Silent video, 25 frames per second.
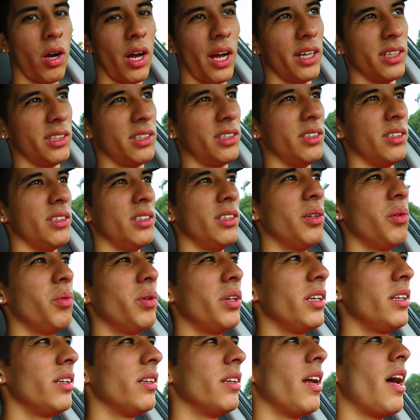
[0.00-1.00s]
Okay, so you know
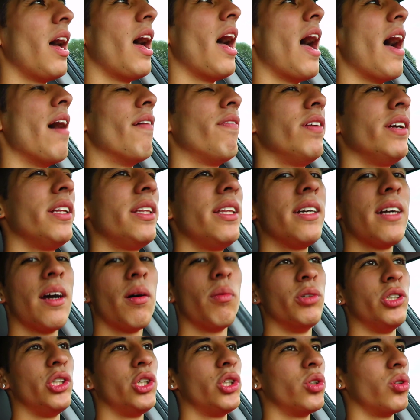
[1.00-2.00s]
what? Everything
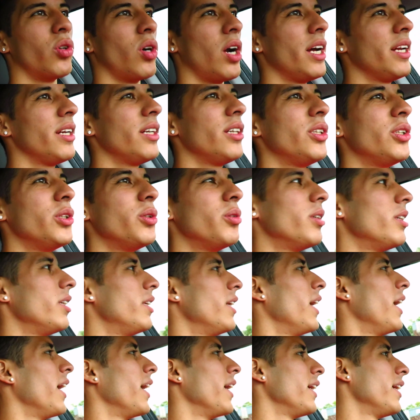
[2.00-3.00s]
I was trying to do
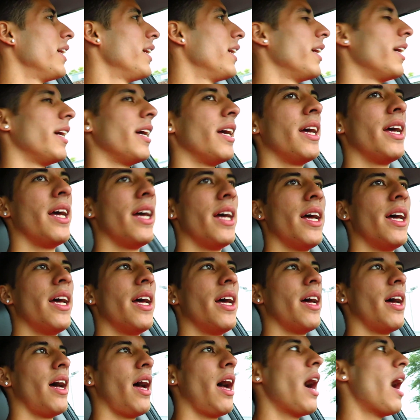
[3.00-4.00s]
today,
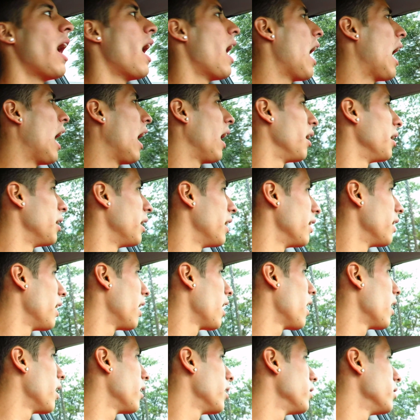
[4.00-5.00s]
I
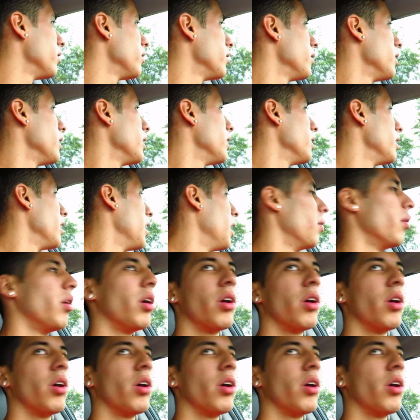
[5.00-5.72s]
it